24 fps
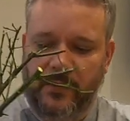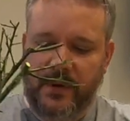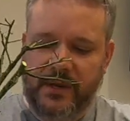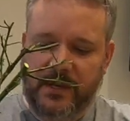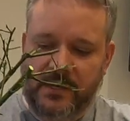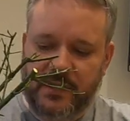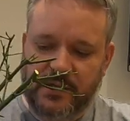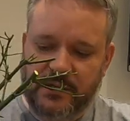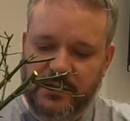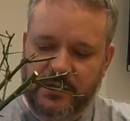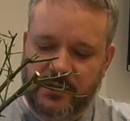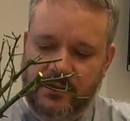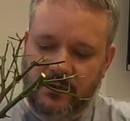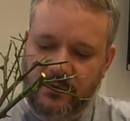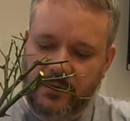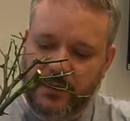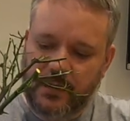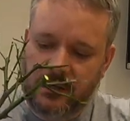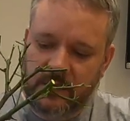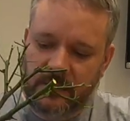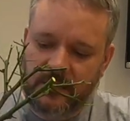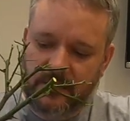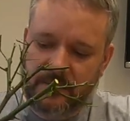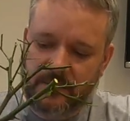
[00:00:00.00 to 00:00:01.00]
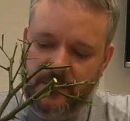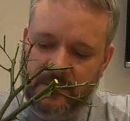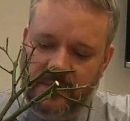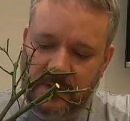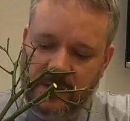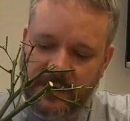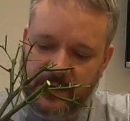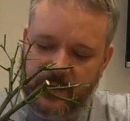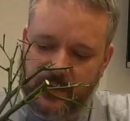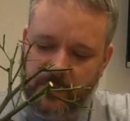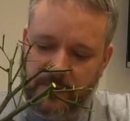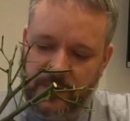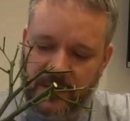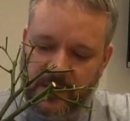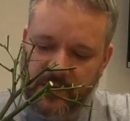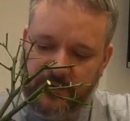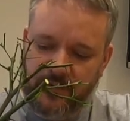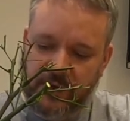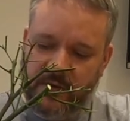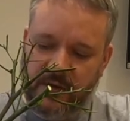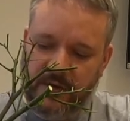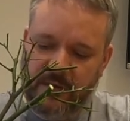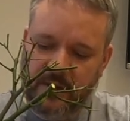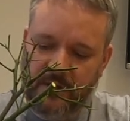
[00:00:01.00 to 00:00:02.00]
it does do a little bit of
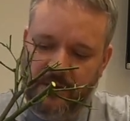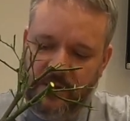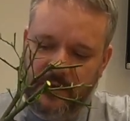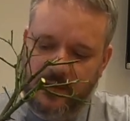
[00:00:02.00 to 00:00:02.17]
a